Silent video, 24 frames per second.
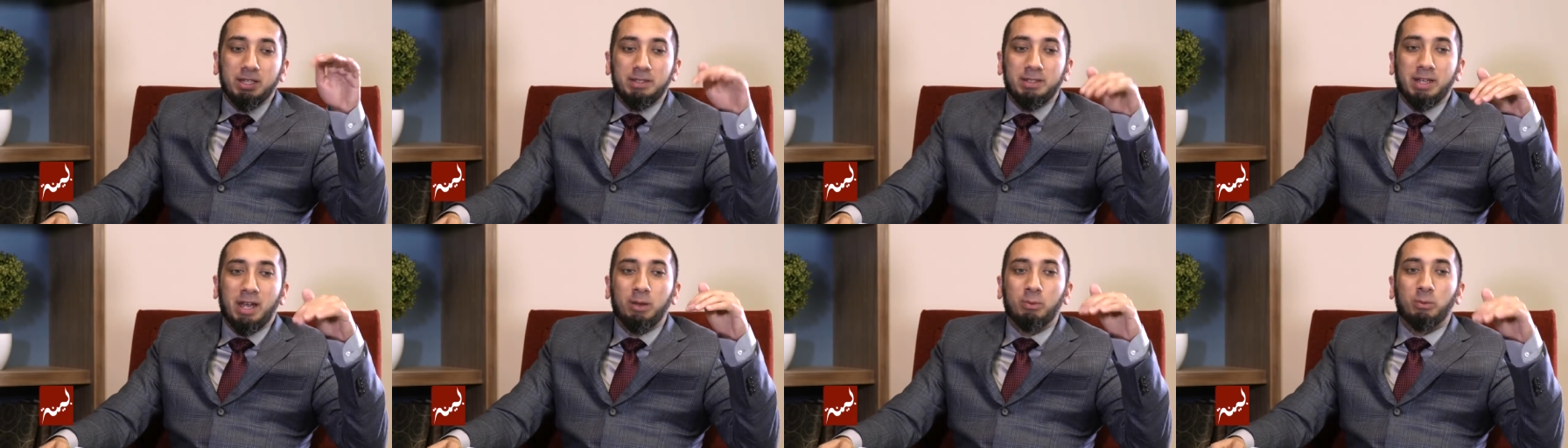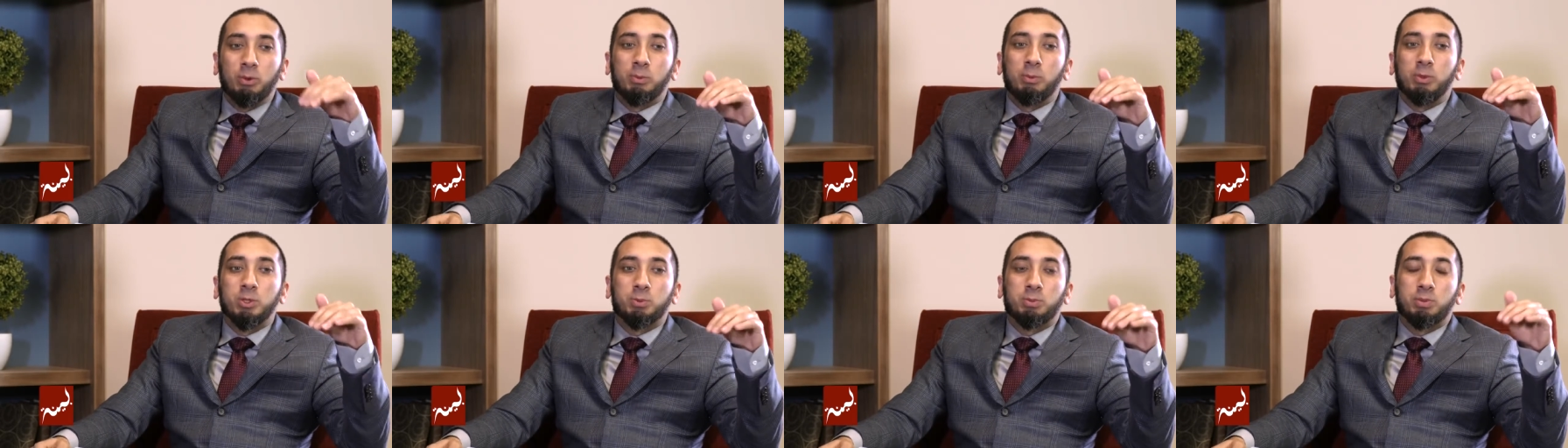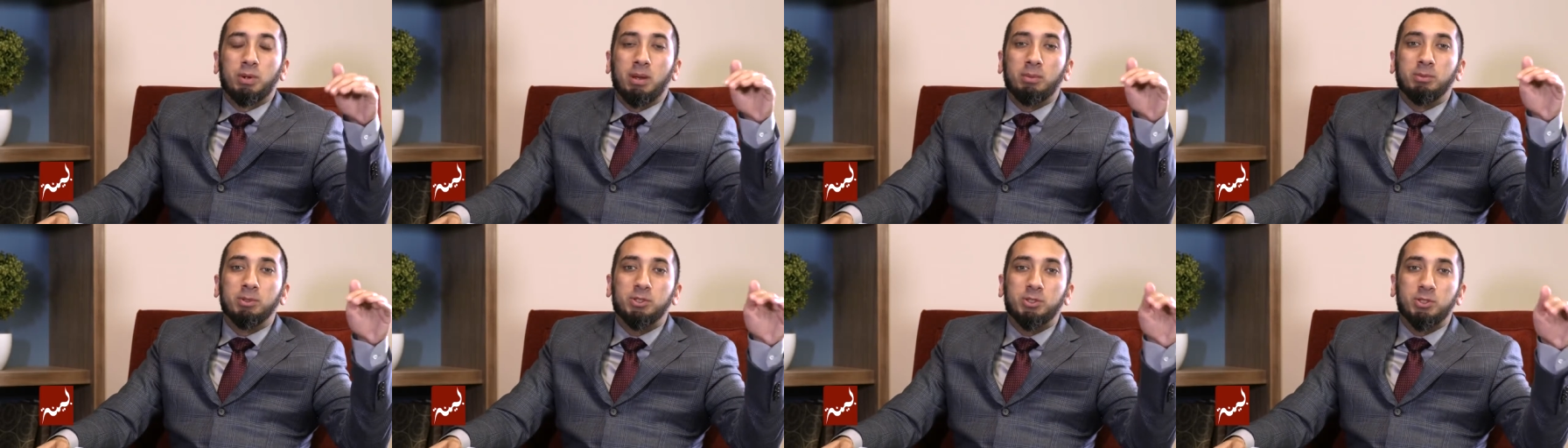not what was
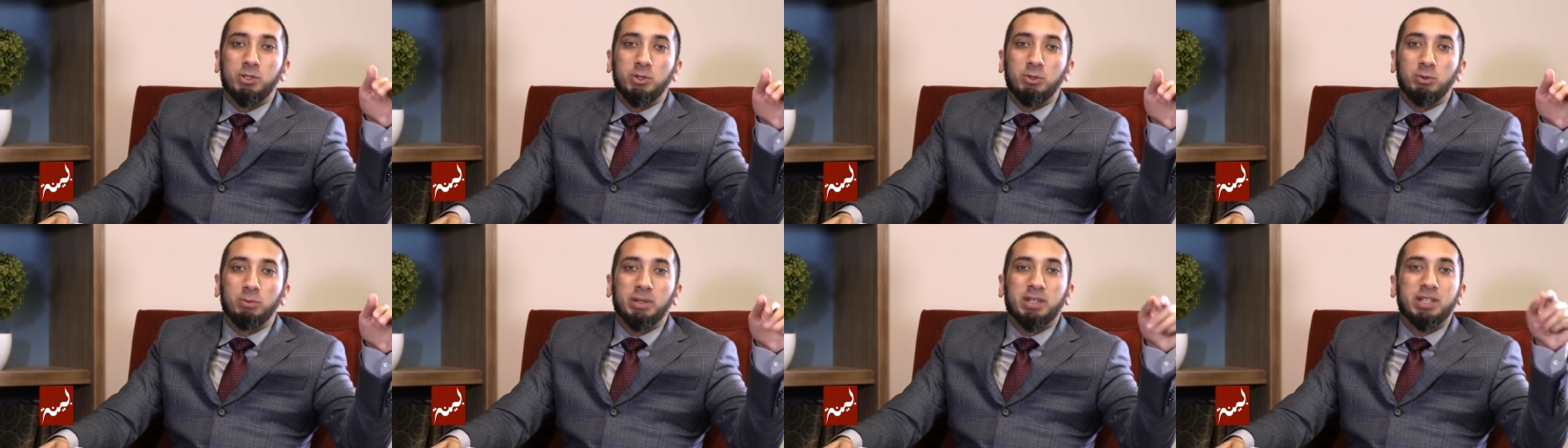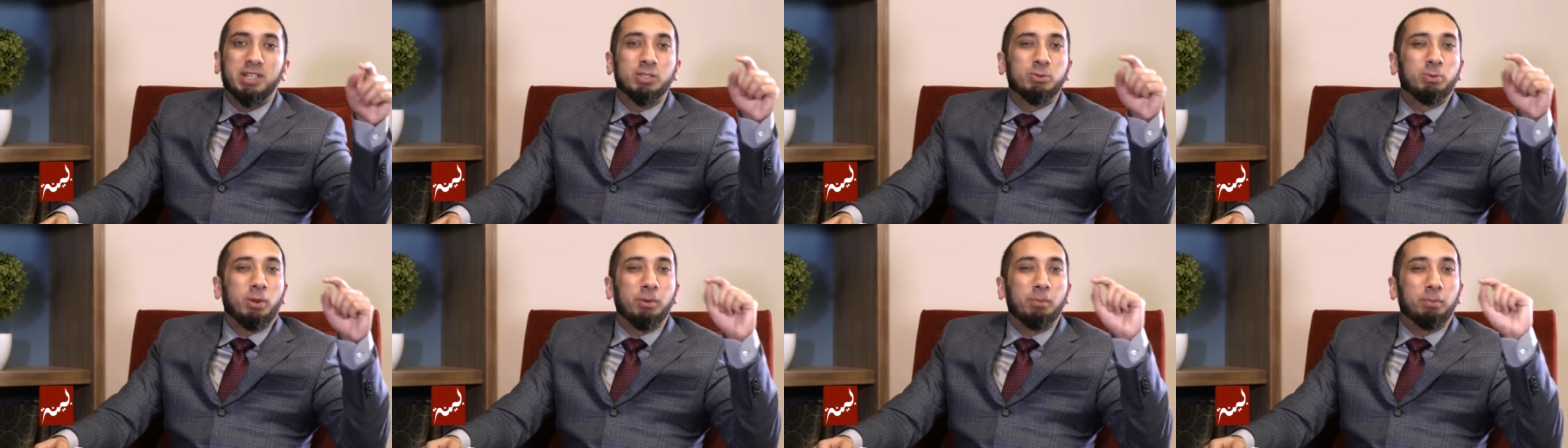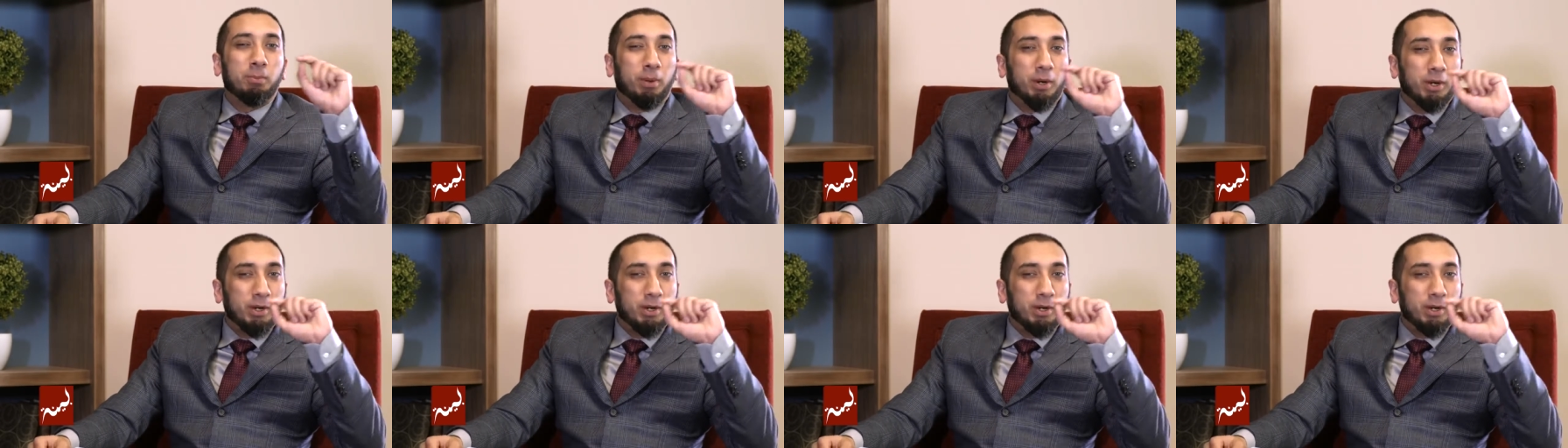promised you, because what